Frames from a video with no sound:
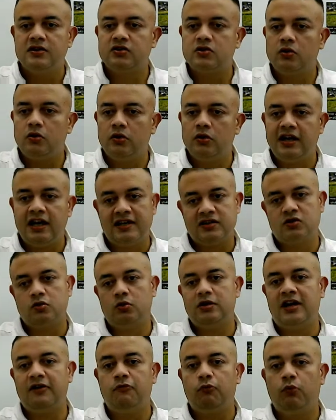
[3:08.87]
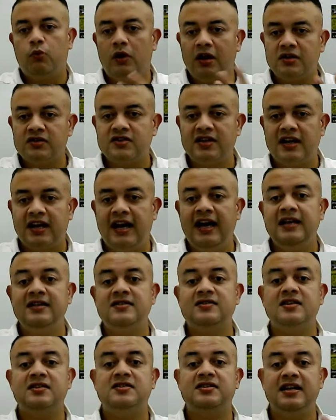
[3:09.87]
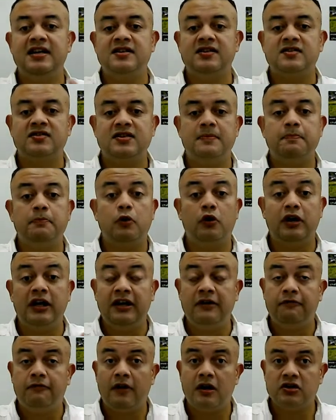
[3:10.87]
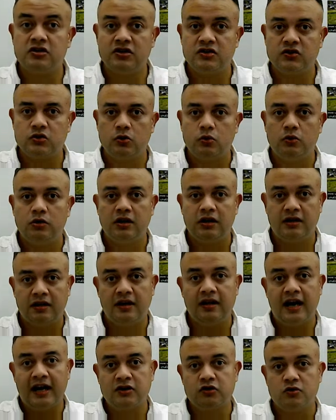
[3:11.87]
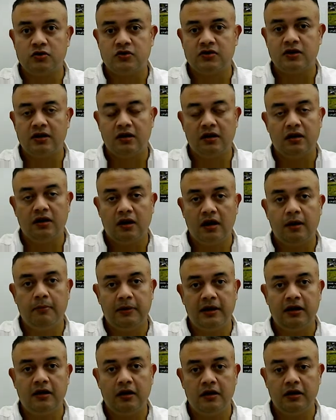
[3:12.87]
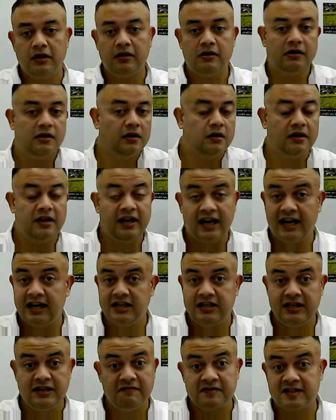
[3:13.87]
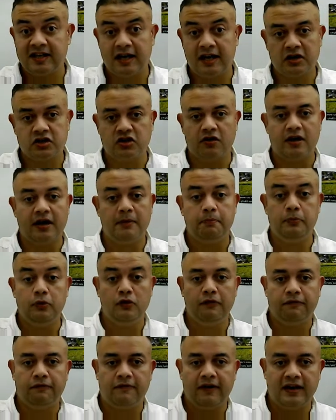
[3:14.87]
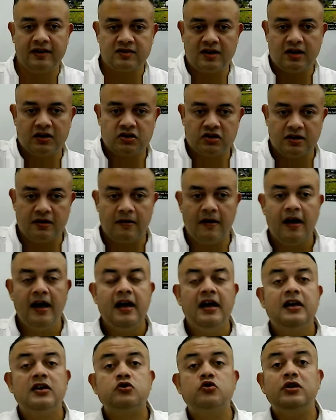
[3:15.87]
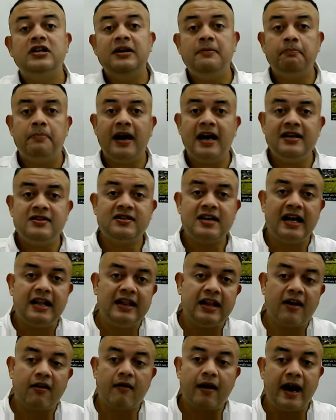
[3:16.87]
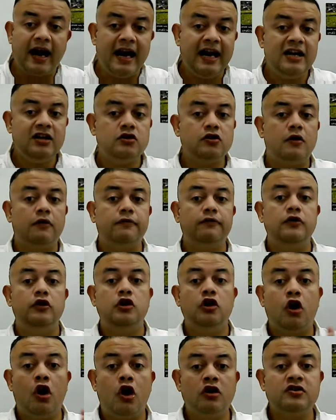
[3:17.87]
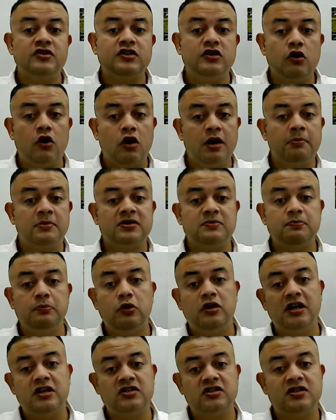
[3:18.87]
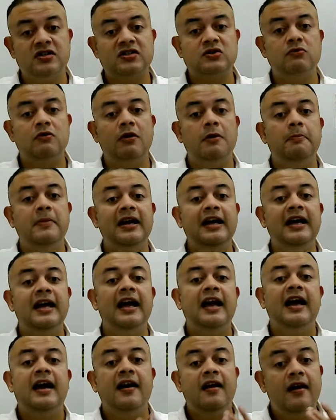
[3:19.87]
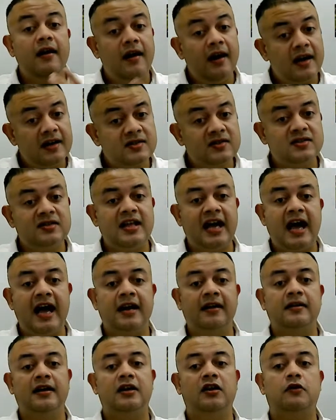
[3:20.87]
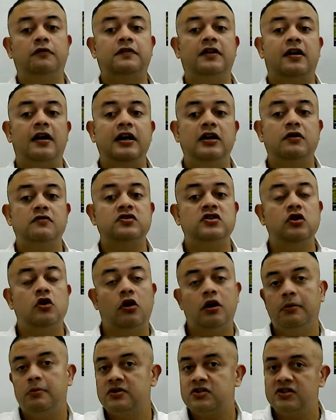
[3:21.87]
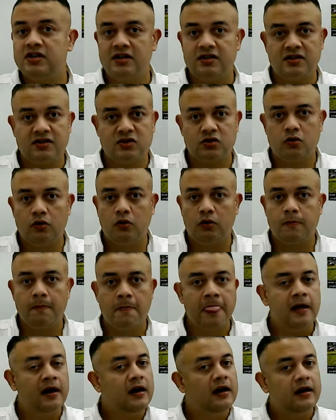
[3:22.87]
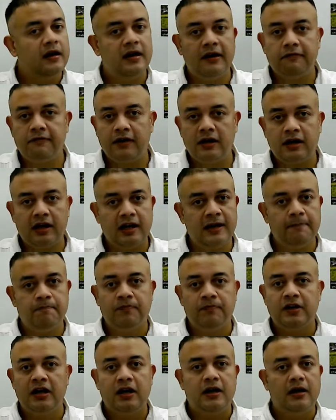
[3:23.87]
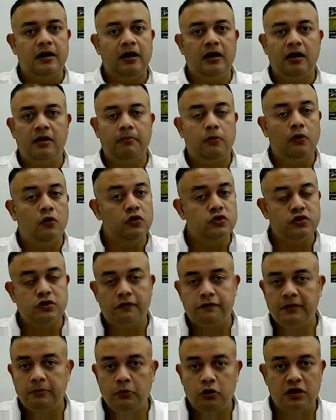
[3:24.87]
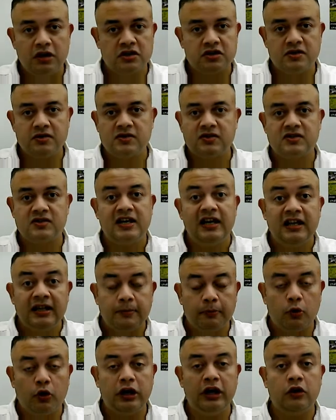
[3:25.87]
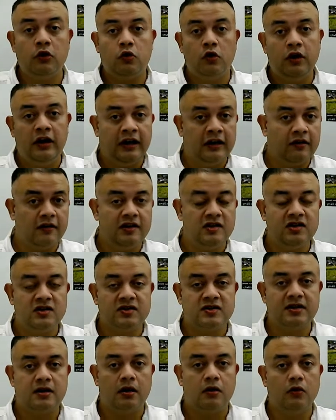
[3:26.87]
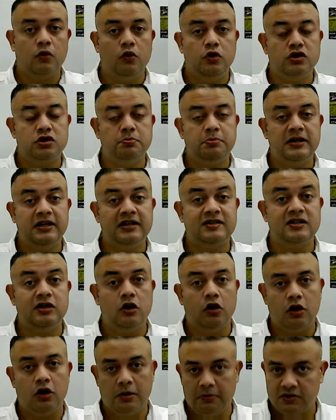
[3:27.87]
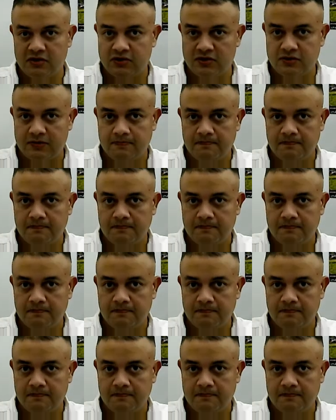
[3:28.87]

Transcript: So yes, yeah, so that works against the changes in protein function. So that natural, uh, I mean, the, the negative selection, right? Purifying selection. So it implies that the rate of non-synonymous mutations will be less than that of the rate of synonymous changes. So definitely, uh, most of the mutations in the protein coding regions are going to be synonymous.